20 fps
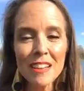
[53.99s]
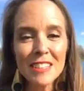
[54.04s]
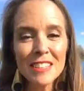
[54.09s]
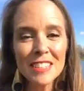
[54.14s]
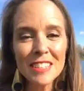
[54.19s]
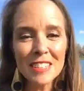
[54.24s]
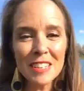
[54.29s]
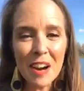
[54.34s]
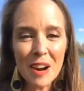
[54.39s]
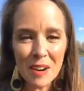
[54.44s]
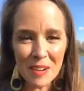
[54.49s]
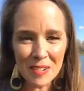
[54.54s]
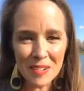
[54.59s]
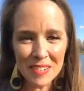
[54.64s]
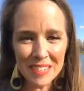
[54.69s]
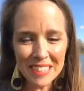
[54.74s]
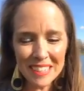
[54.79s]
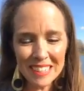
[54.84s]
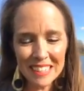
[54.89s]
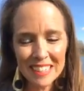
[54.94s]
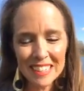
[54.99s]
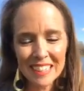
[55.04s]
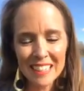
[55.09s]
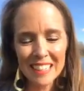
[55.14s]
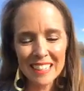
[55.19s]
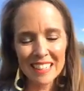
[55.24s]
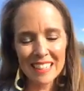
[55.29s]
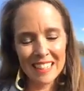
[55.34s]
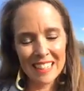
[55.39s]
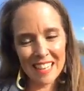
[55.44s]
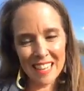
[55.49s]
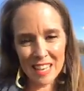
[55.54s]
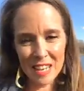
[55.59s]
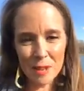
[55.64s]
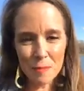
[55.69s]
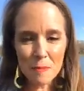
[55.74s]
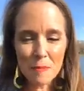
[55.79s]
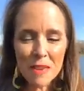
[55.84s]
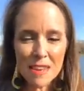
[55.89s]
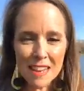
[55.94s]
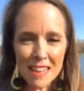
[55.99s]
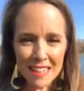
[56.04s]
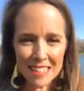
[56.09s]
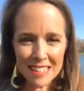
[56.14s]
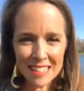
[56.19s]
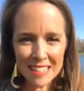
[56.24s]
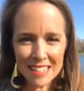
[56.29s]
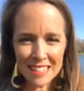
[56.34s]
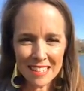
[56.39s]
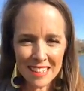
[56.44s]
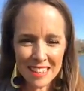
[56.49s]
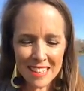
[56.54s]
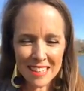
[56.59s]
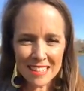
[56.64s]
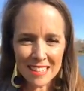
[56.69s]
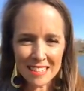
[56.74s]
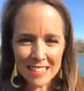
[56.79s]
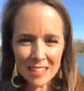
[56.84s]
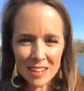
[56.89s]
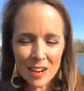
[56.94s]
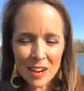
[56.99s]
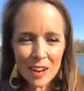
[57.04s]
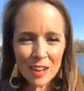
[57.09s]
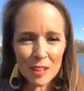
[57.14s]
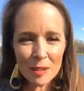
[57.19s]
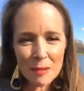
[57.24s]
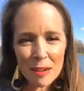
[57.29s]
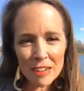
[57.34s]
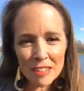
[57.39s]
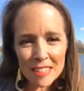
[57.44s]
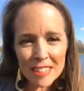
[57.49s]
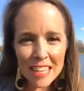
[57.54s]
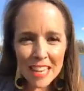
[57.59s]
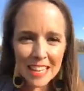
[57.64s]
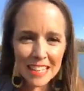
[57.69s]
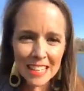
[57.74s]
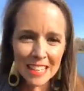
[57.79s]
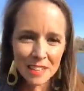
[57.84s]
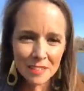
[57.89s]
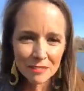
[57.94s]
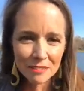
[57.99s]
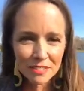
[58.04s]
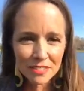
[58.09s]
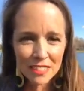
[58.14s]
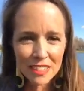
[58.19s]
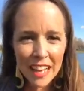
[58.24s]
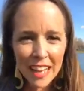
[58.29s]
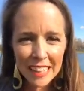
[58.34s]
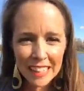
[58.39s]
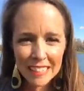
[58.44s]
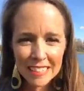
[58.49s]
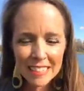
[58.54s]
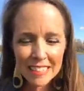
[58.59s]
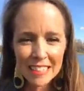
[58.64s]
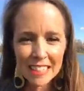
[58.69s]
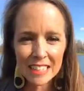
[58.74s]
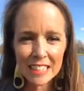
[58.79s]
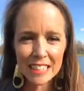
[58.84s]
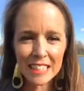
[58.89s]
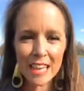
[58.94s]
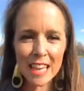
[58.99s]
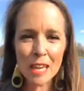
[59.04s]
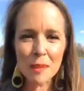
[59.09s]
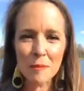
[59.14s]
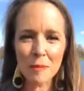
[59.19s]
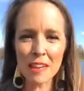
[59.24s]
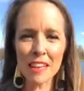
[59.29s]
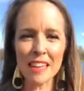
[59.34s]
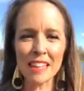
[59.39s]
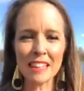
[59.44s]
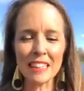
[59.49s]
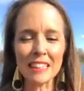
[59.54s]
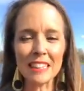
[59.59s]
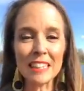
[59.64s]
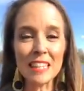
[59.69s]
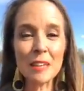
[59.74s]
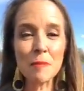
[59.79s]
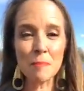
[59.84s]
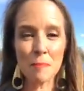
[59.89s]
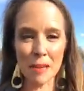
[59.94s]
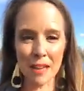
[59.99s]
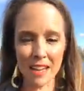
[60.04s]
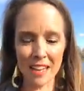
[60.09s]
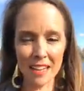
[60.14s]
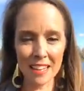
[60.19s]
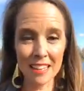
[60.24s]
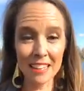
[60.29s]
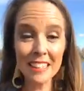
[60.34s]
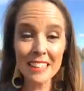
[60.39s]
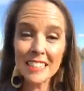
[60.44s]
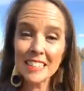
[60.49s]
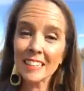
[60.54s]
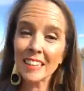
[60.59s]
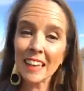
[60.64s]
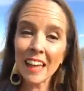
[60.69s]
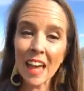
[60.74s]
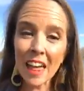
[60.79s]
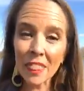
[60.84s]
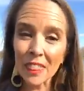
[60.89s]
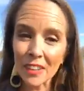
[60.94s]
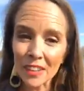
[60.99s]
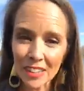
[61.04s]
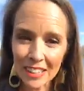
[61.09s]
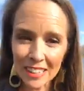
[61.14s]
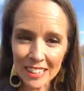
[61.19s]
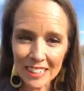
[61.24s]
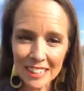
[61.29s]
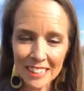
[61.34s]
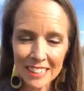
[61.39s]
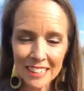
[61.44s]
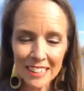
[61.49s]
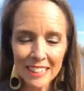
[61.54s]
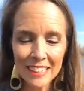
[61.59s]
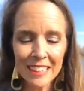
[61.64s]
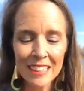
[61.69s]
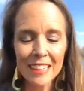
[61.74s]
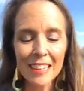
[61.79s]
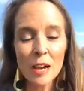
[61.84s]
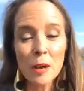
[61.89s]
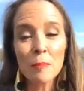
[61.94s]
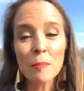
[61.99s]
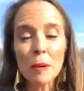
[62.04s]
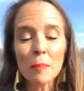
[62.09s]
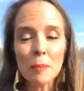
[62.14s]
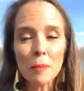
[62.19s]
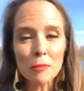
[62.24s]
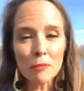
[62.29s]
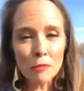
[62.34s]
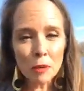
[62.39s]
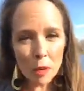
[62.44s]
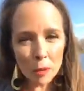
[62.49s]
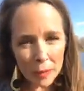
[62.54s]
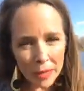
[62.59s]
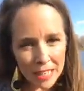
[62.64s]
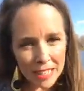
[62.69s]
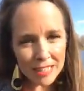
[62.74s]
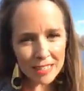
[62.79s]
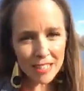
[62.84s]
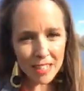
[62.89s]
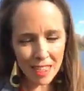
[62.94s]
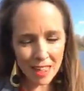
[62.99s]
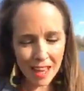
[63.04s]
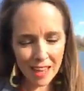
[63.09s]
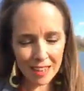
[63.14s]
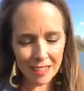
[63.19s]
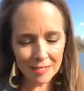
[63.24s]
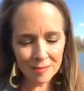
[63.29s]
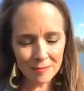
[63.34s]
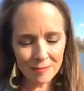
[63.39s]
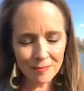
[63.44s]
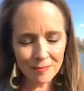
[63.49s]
So, in a minute, this is all about taking flight, claiming and leaping together. But before we get to that,